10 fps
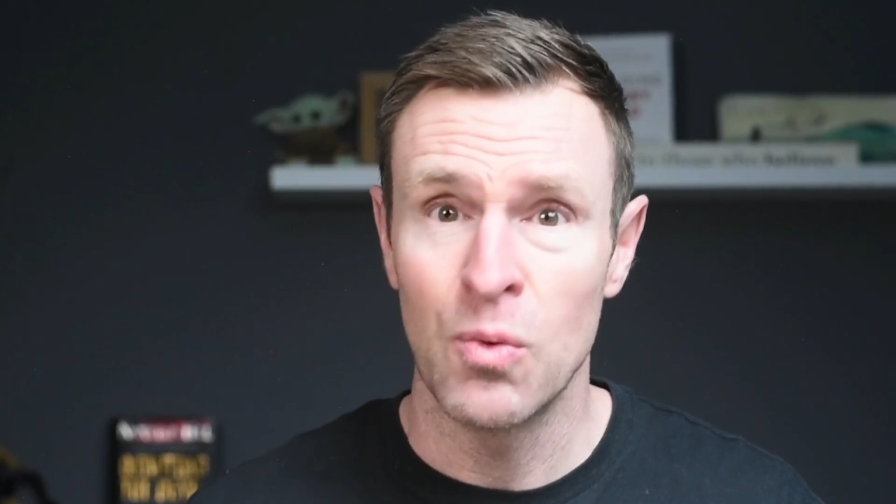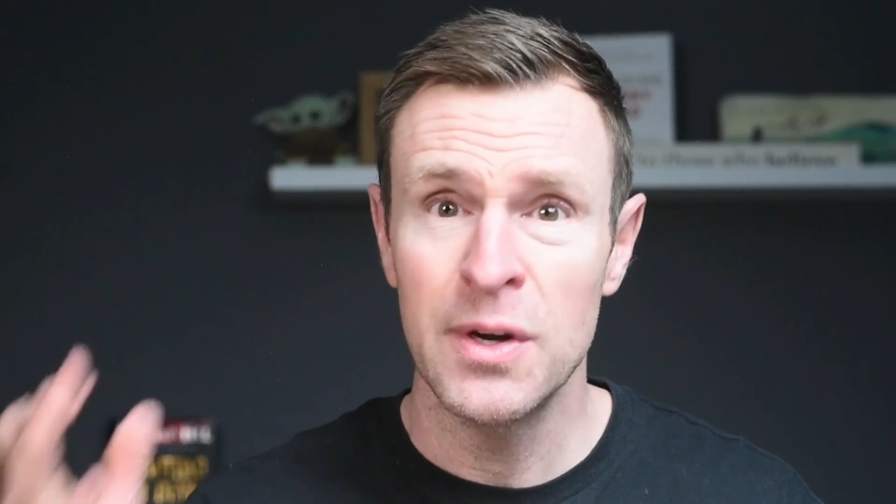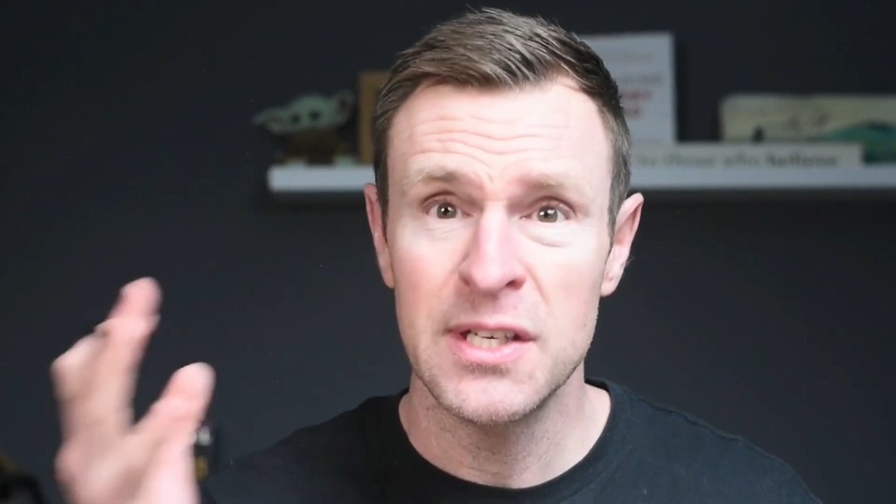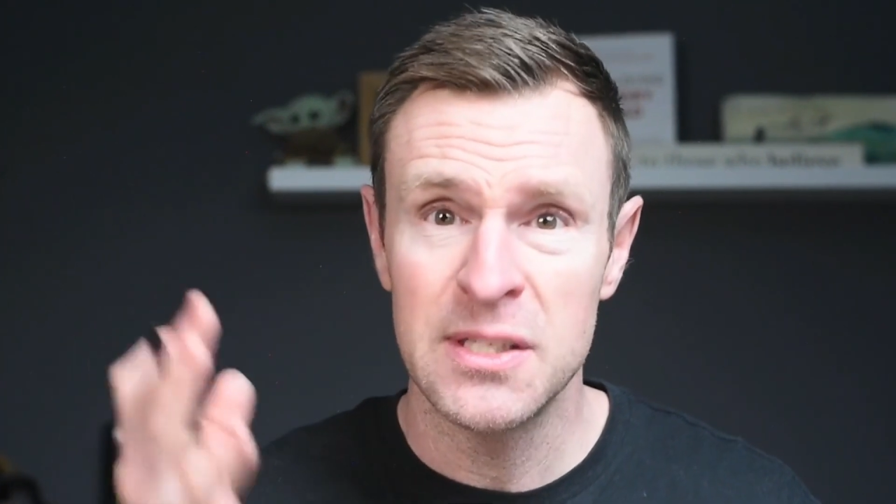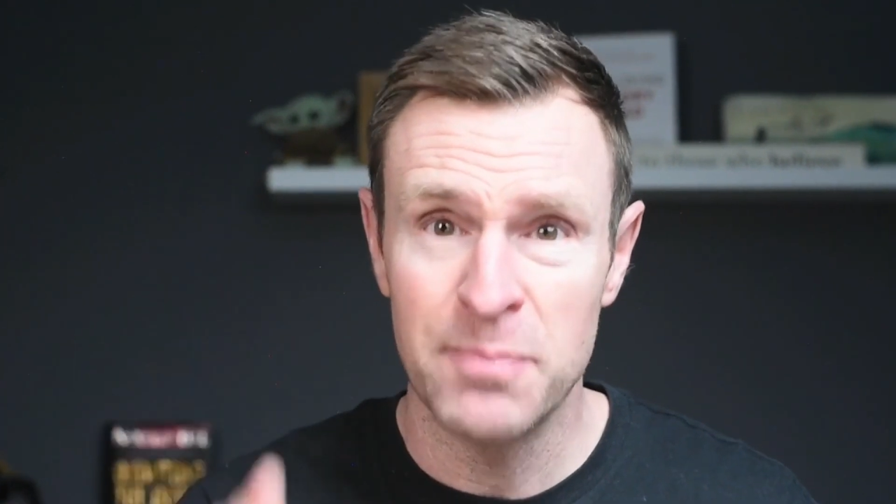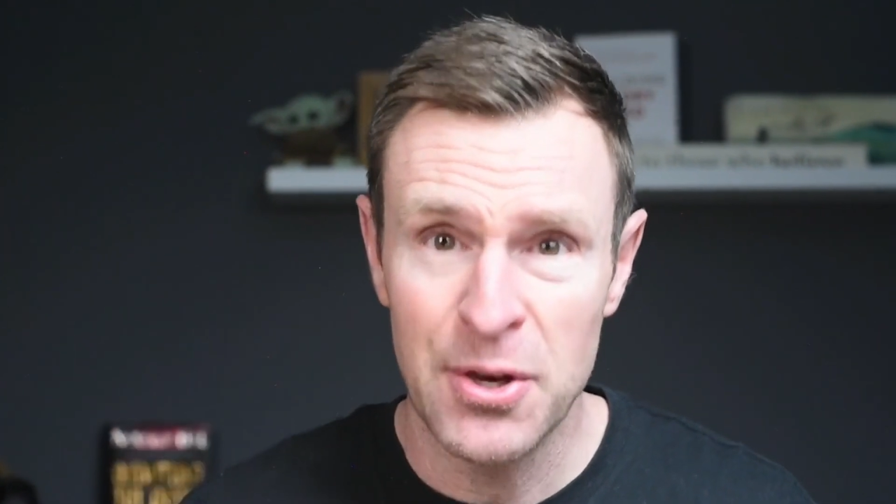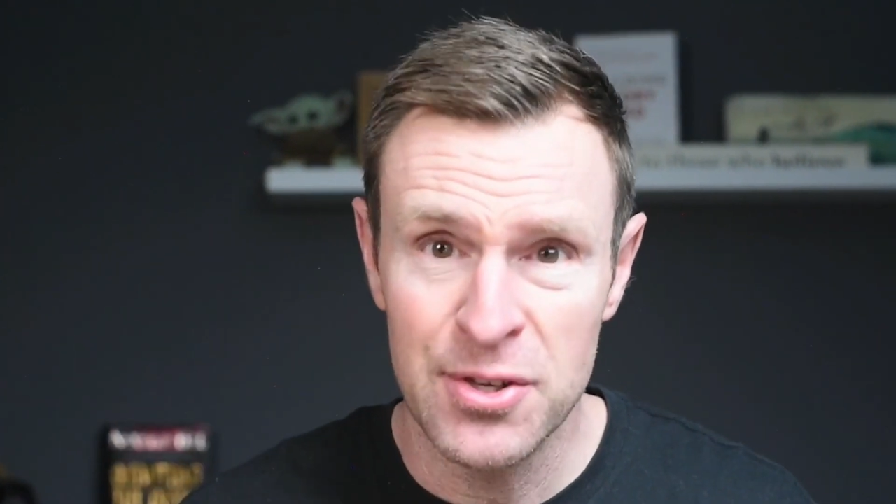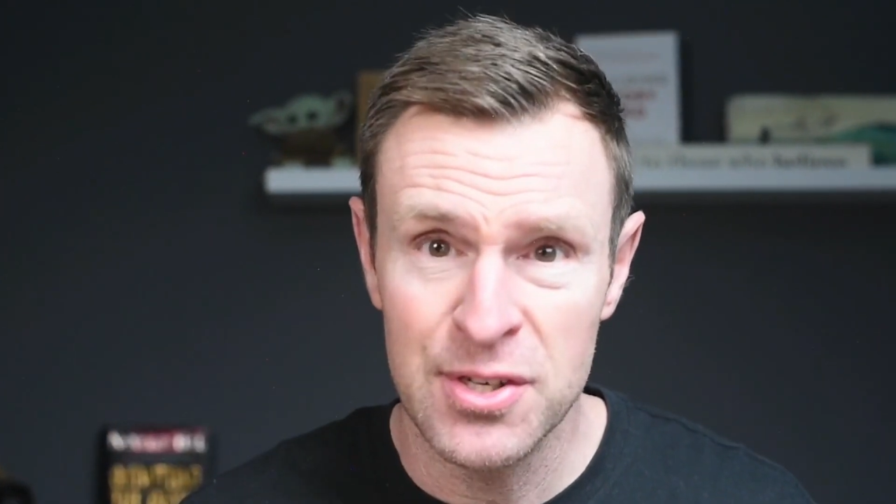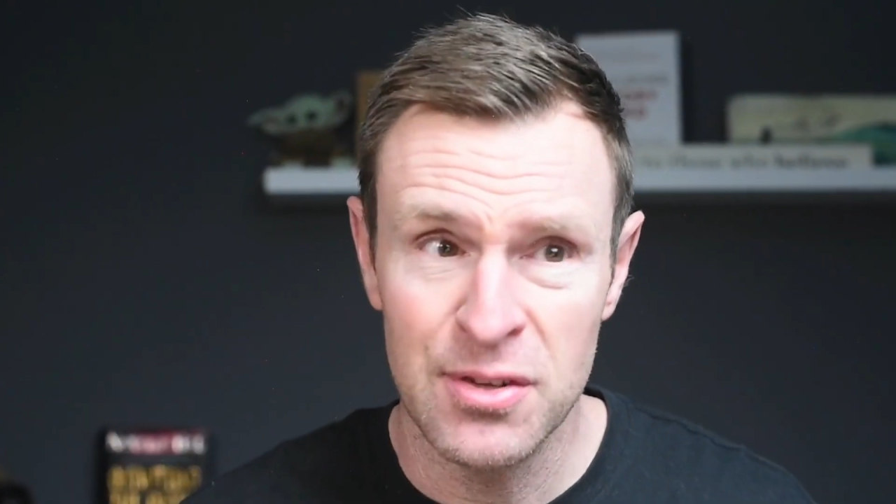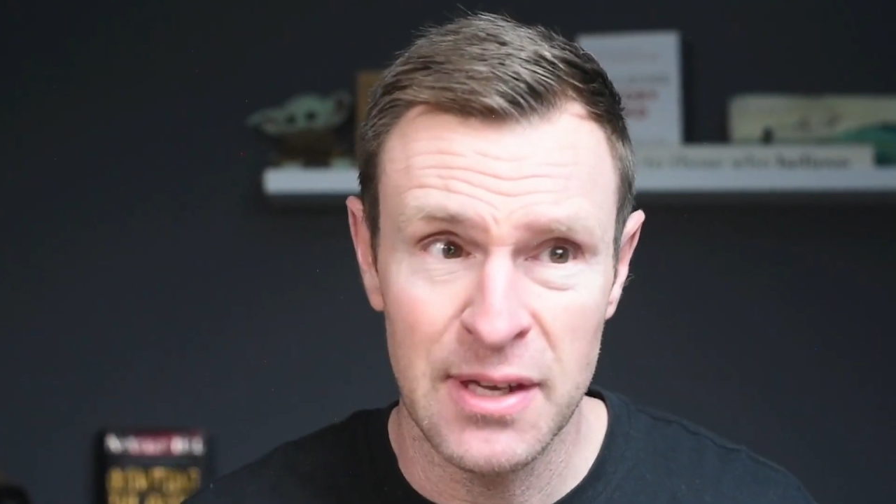what
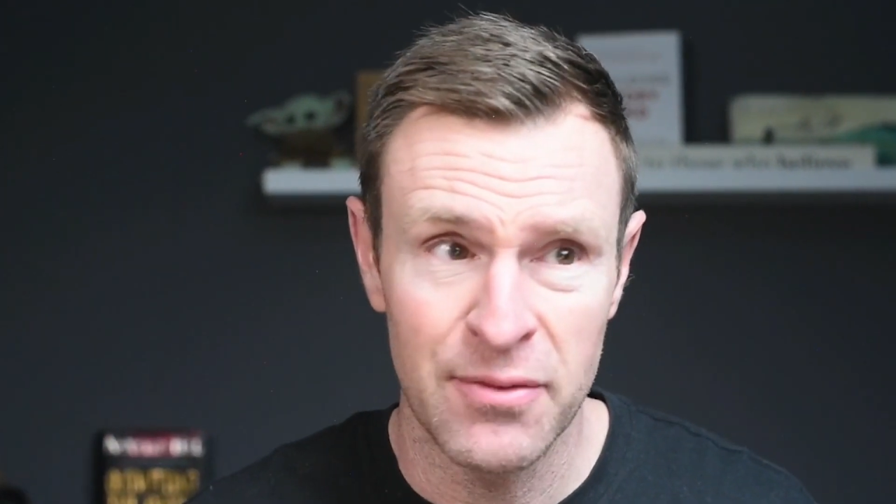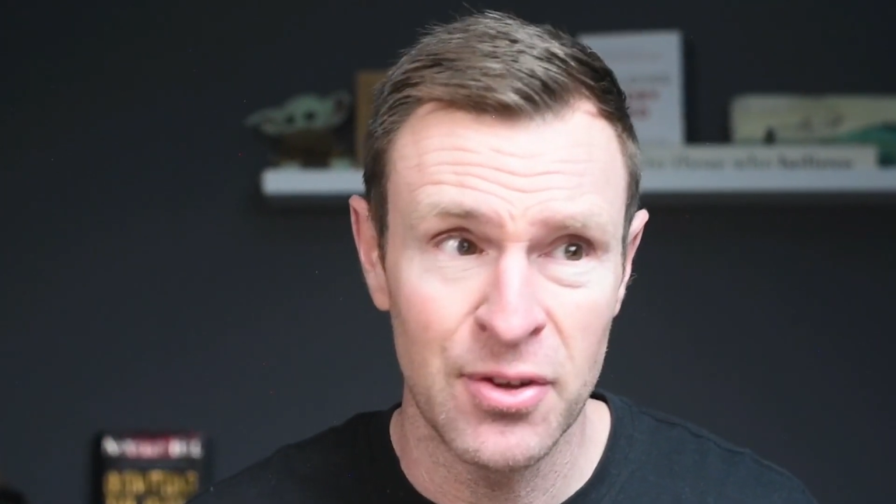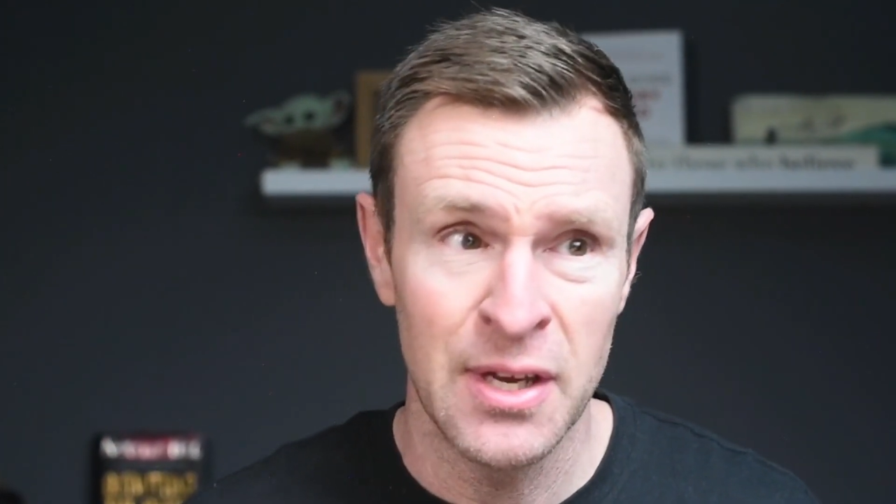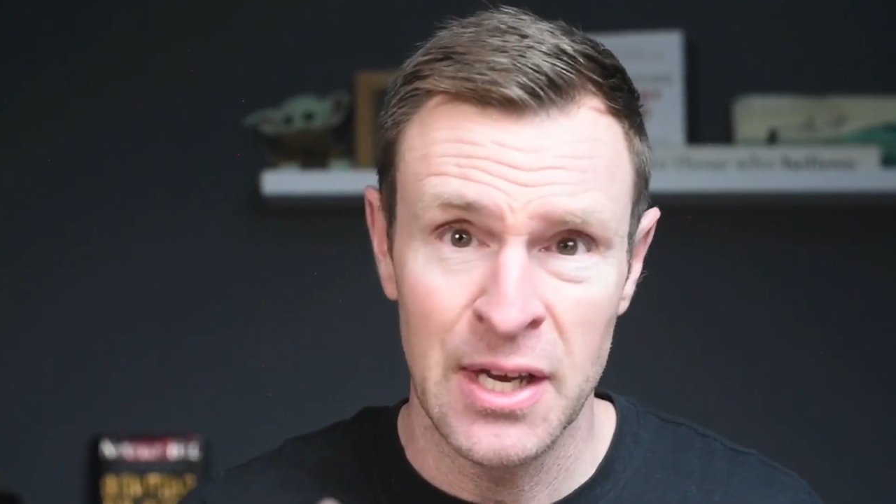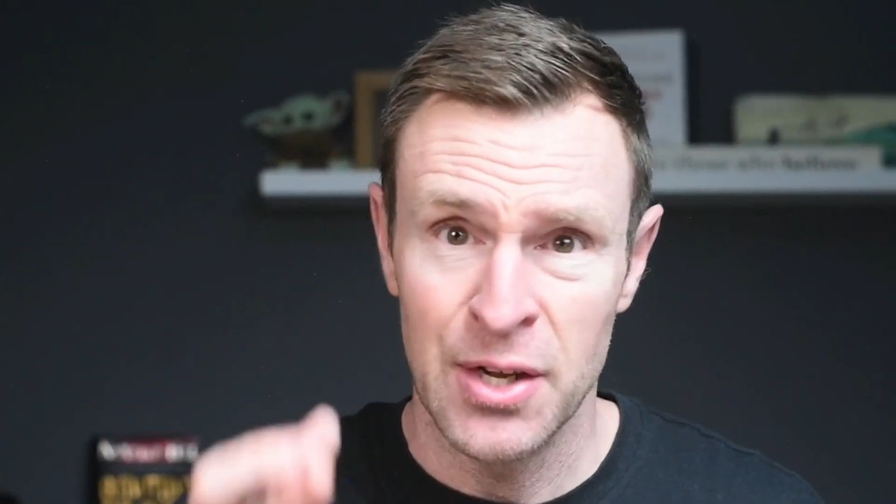experience you level,